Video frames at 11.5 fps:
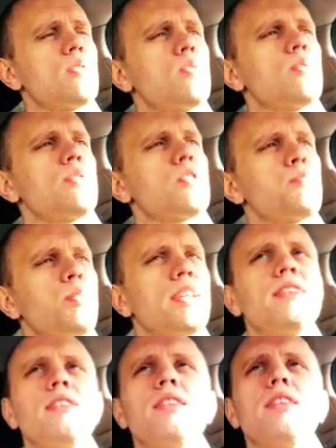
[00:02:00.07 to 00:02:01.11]
to
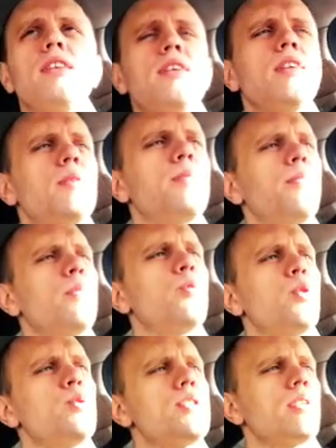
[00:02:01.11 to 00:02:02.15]
split the
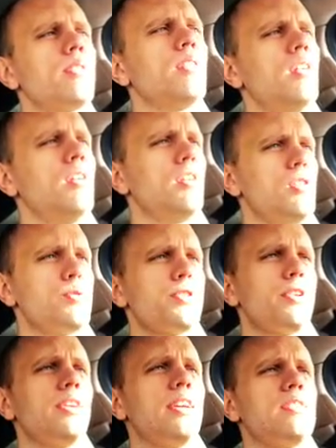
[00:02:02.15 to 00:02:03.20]
root
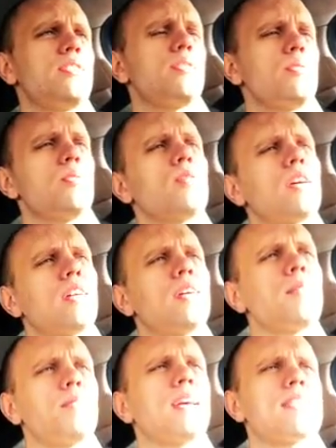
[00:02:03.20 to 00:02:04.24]
user into
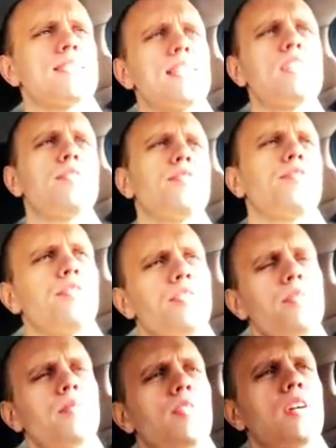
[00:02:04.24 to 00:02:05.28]
like a set of
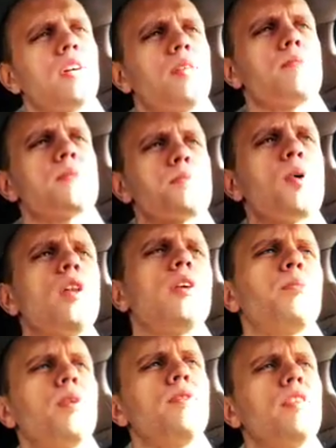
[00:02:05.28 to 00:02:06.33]

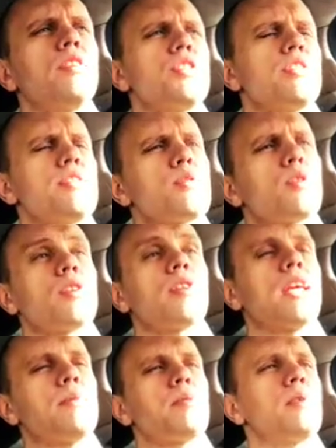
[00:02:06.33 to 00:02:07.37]
smaller privileges or
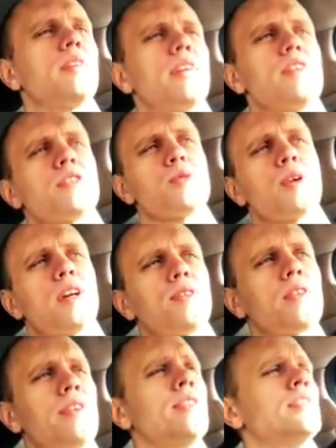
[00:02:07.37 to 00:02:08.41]
capabilities or whatever.